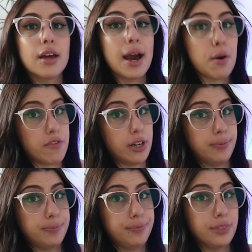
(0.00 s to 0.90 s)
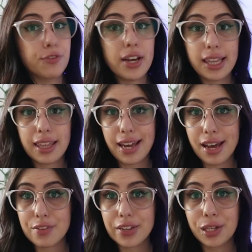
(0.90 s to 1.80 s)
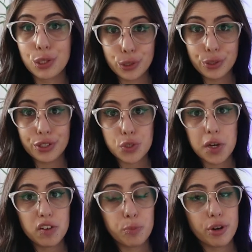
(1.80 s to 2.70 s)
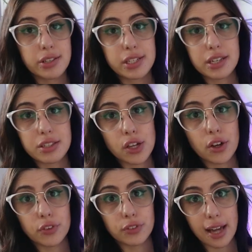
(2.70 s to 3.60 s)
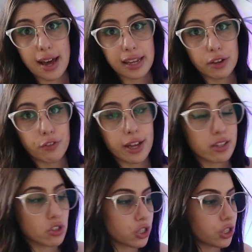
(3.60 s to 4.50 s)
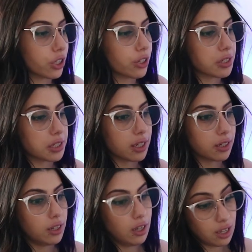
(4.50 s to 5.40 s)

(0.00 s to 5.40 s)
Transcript: However, the fact that they have included 12 presets of lighting effects just shows that